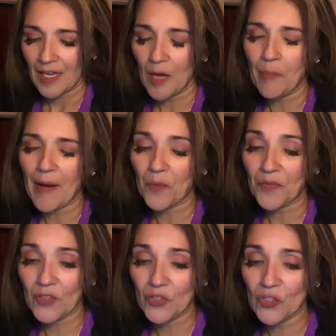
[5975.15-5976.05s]
about
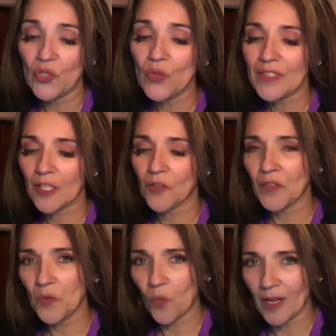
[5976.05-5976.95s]
the new self
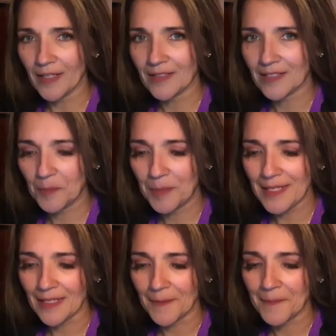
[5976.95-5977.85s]
he wanted to
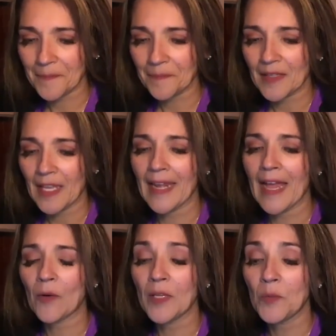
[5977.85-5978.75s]
be and
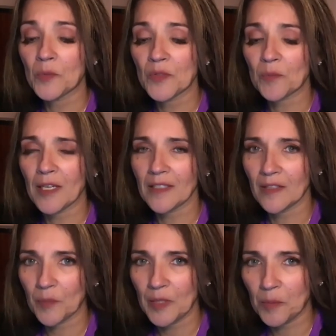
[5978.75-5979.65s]
how he would respond to
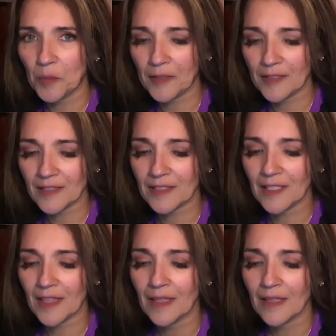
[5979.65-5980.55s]
the people, places, and